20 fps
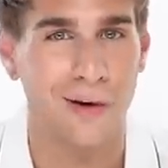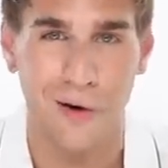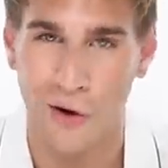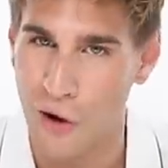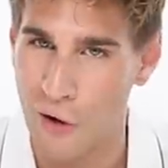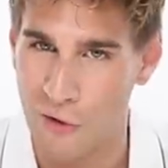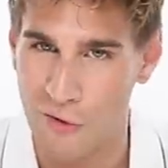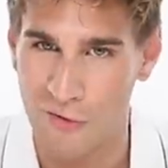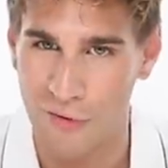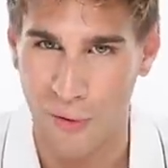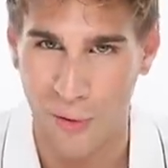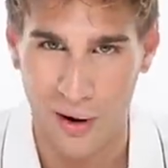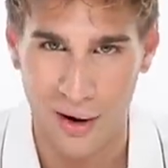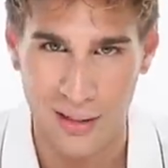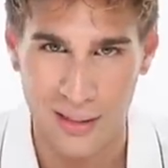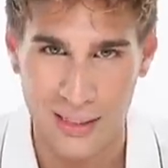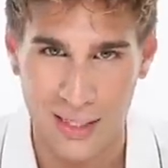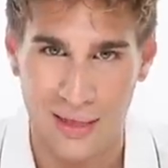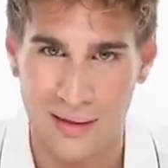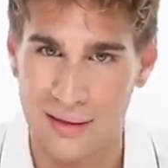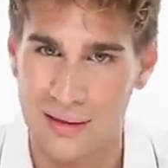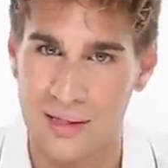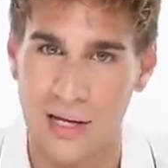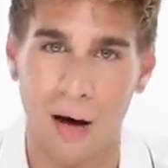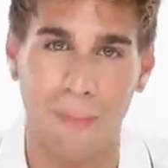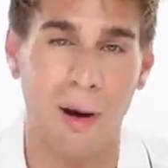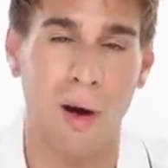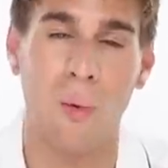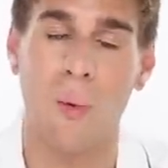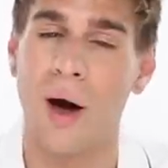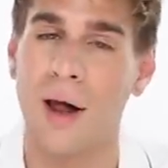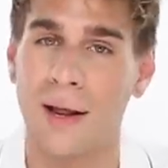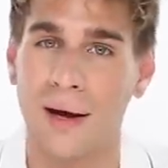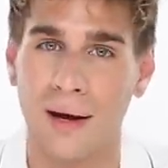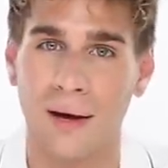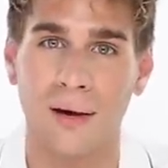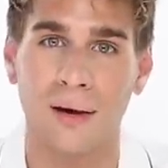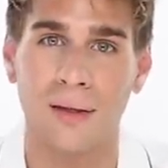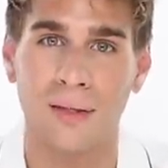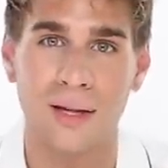go for it. This is not my
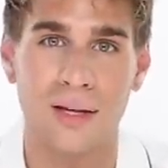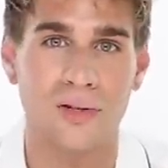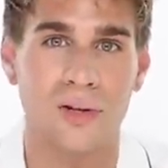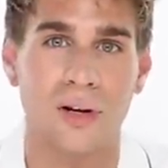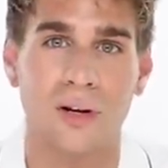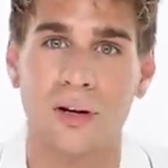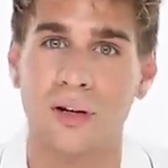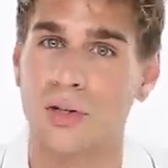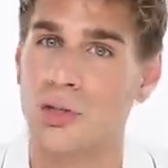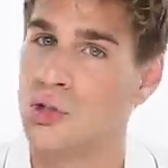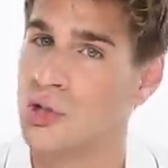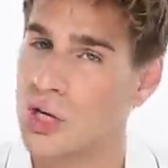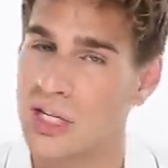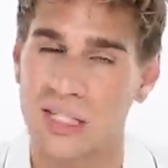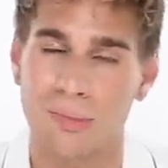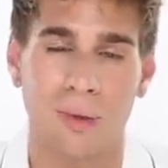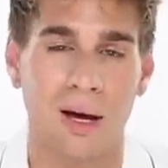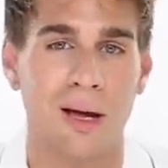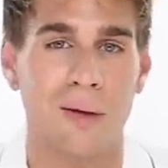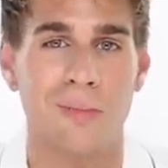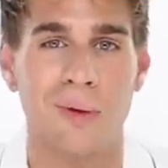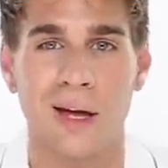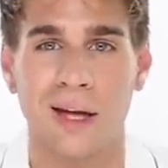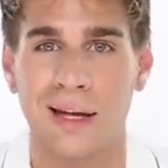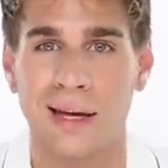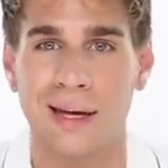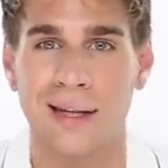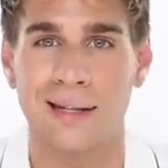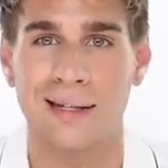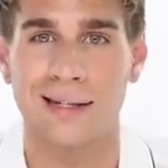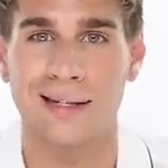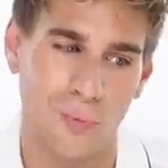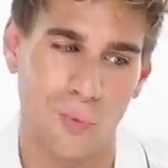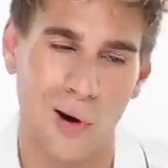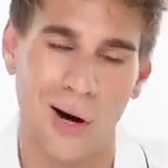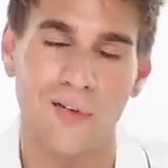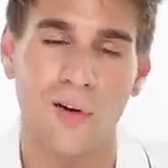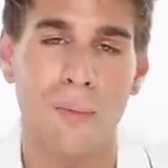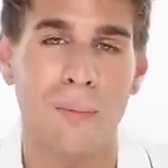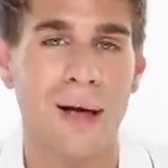wedding. These are just my opinions.
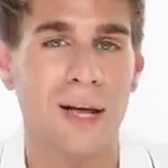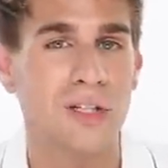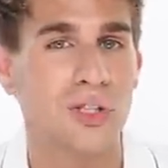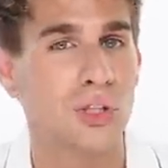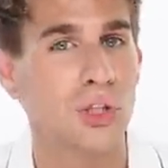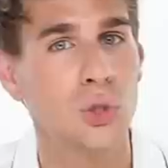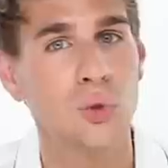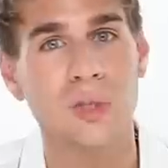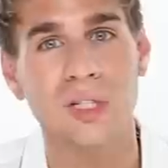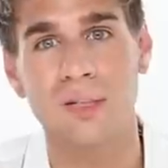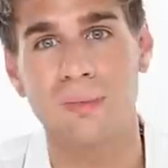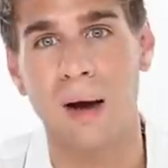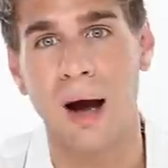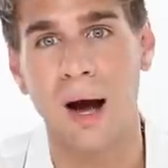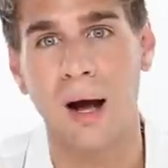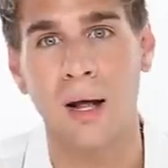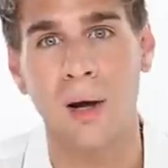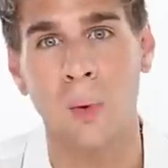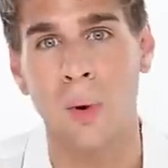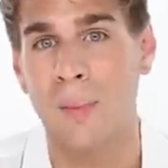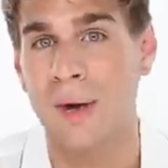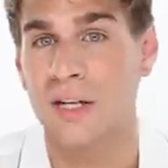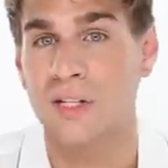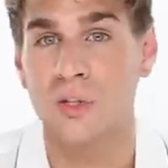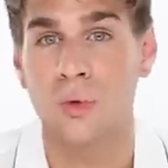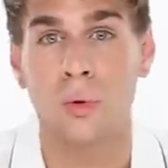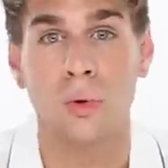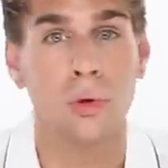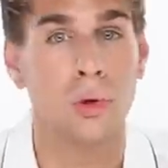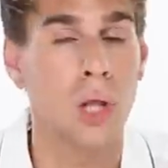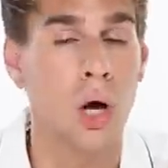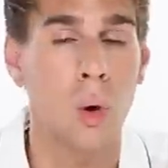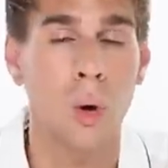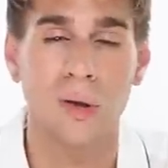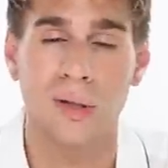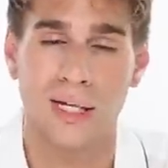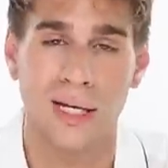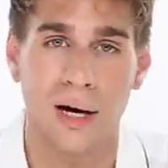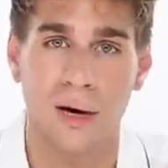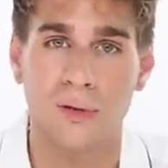Whatever makes you smile, what makes you glow
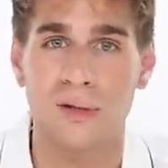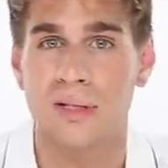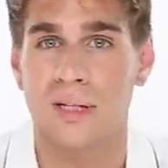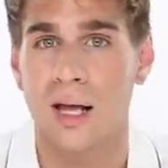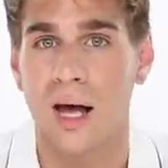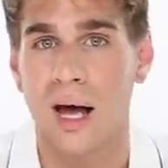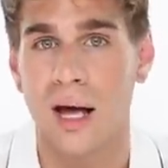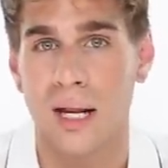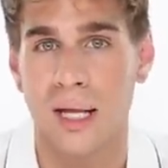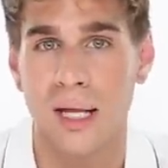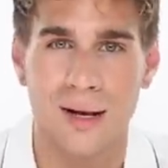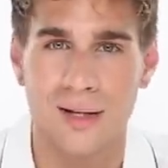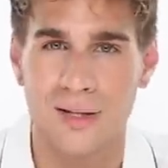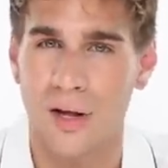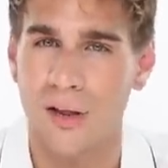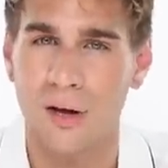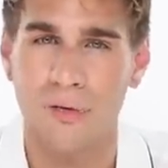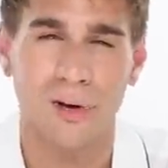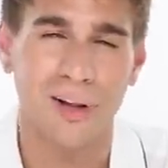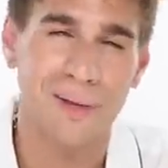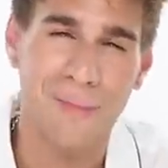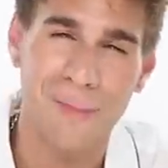on the outside is all that really